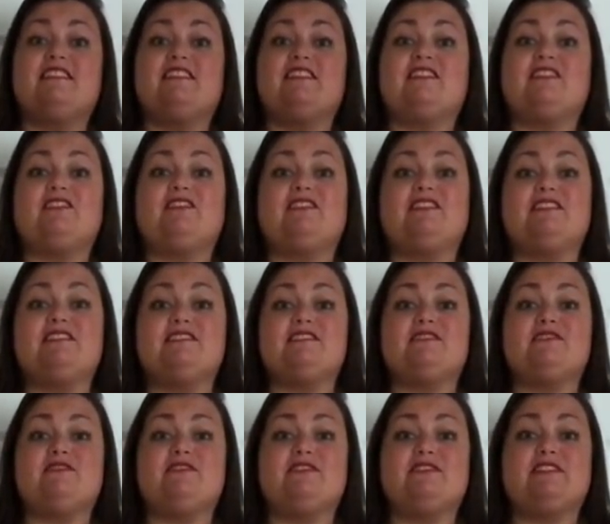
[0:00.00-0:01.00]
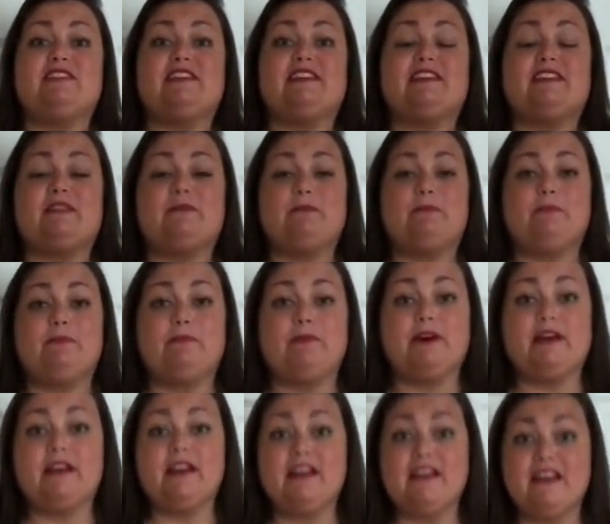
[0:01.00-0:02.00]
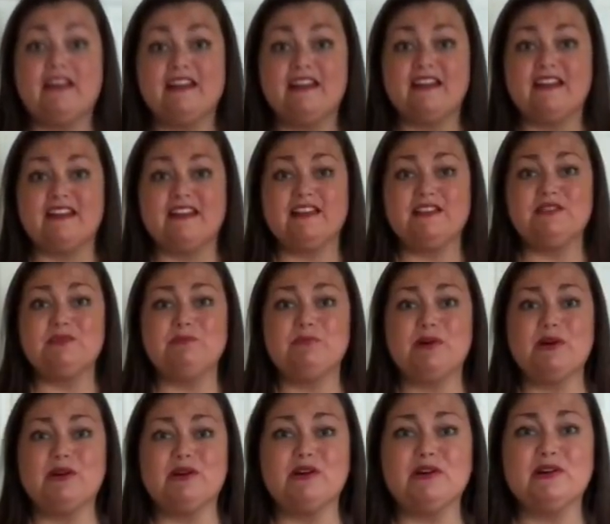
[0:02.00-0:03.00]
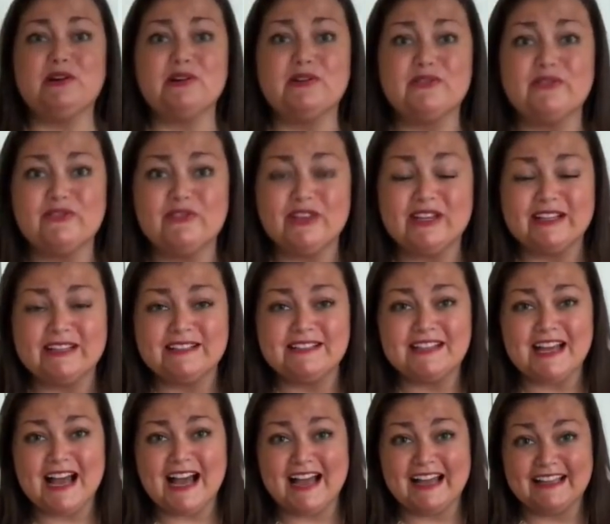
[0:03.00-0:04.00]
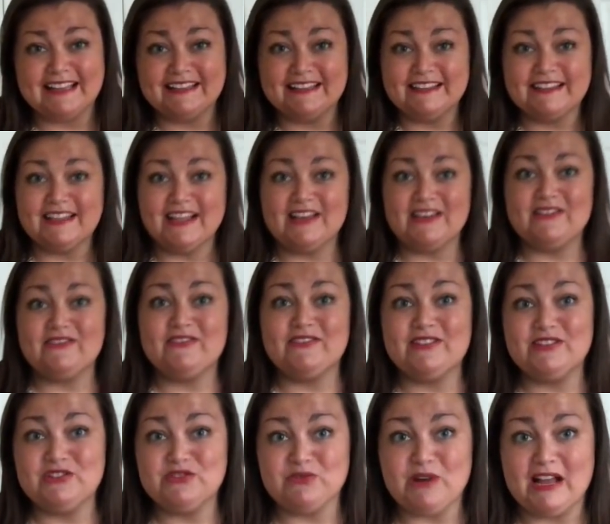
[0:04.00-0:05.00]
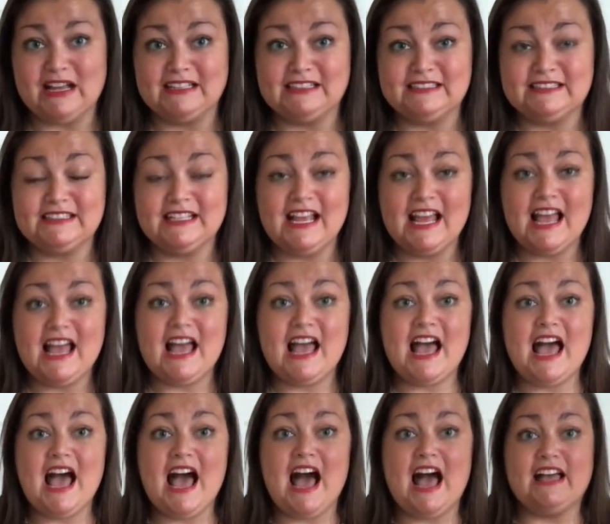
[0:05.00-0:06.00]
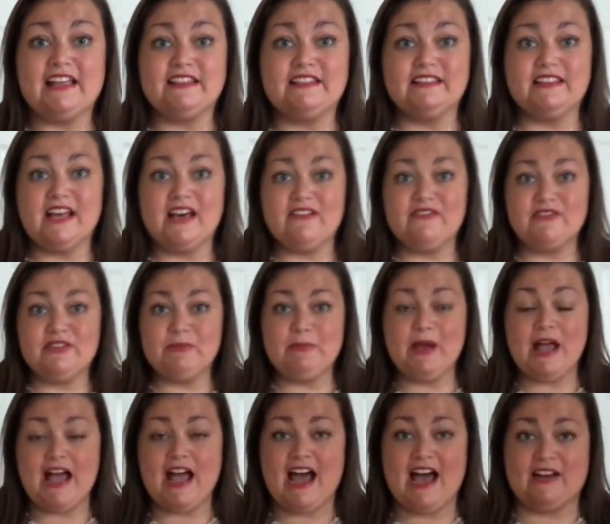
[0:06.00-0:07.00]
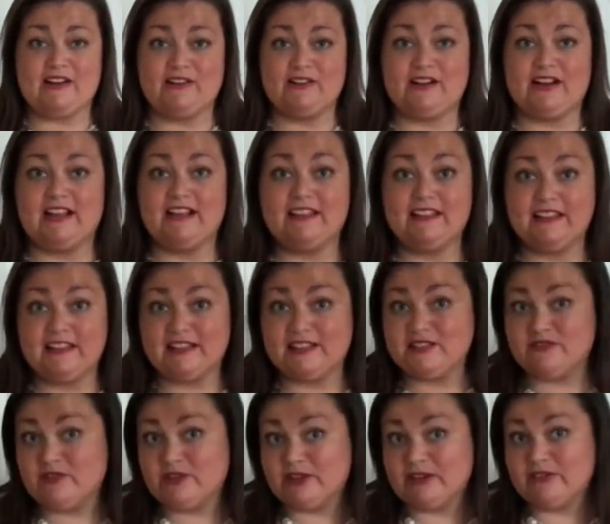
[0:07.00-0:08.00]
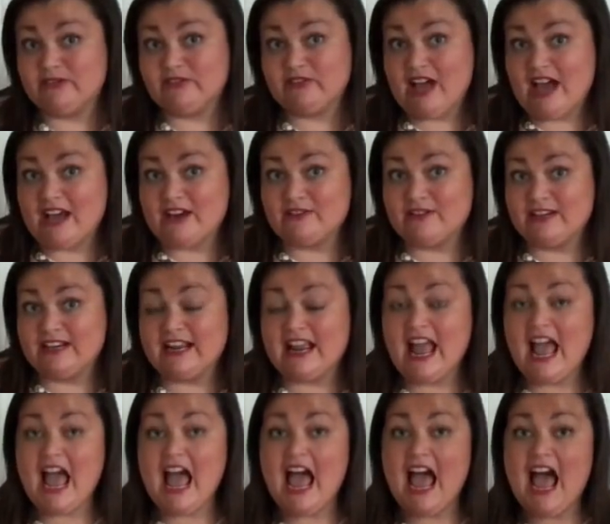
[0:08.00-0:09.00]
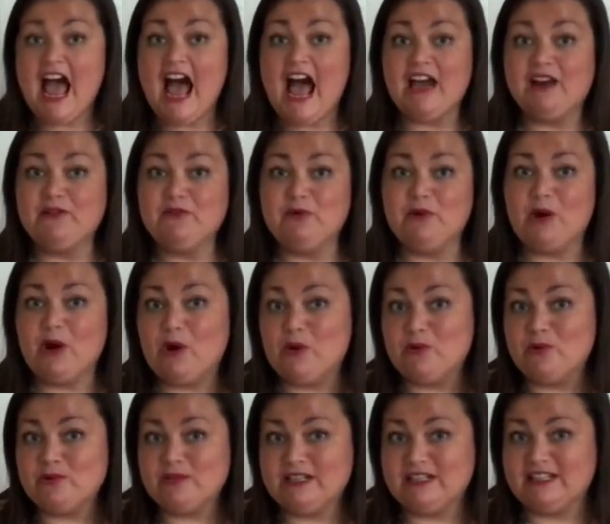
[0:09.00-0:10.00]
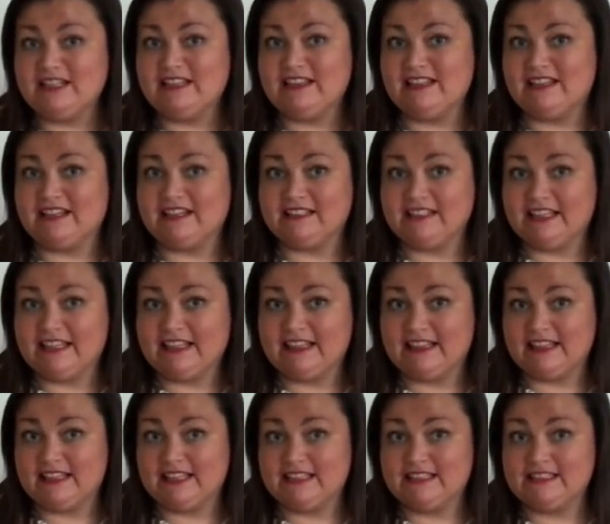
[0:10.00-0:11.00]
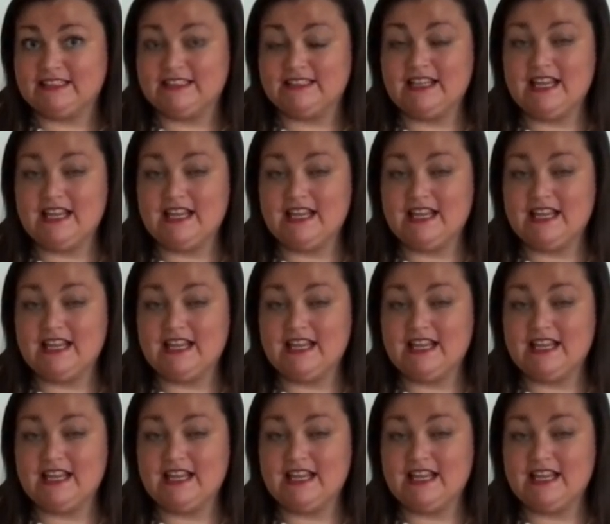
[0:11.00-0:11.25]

Oh, you can't see the whole length, but it's perfect perfect. I love the dress. I love the pattern. I think it's very flattering. I don't own anything like this.